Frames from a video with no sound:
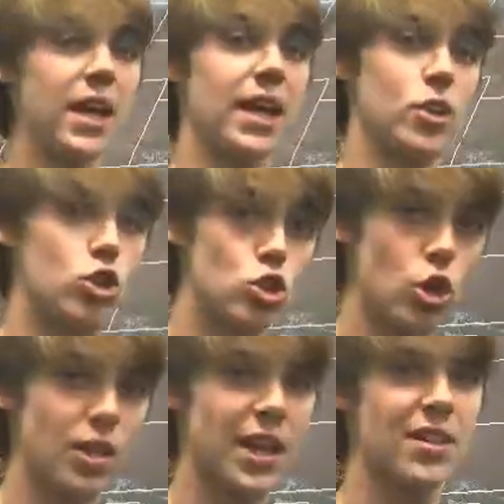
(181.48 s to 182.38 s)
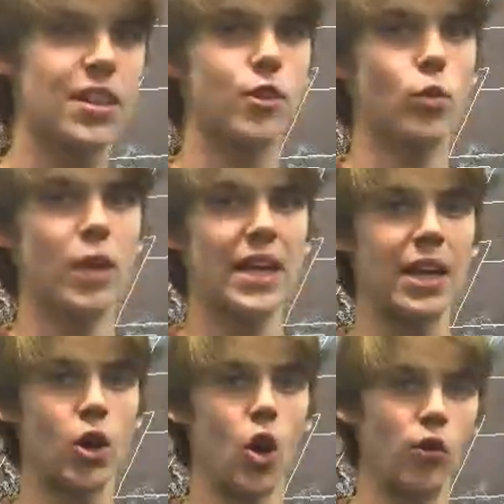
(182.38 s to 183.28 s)
It should continue to
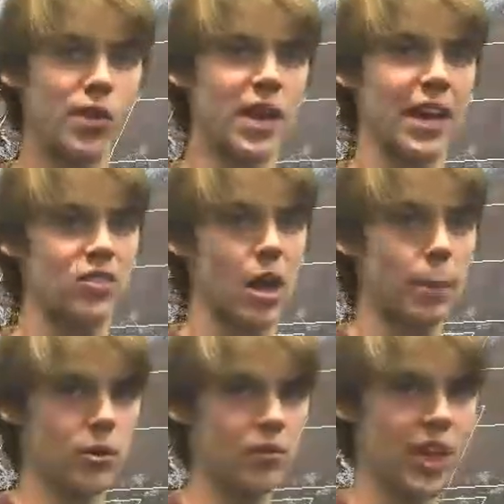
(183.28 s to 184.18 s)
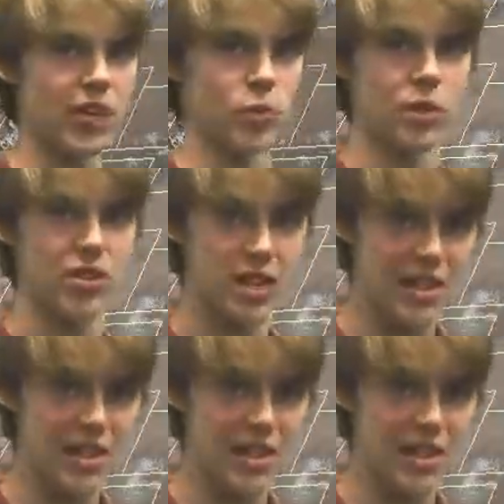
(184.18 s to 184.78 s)
weaken over the next couple of days, and we see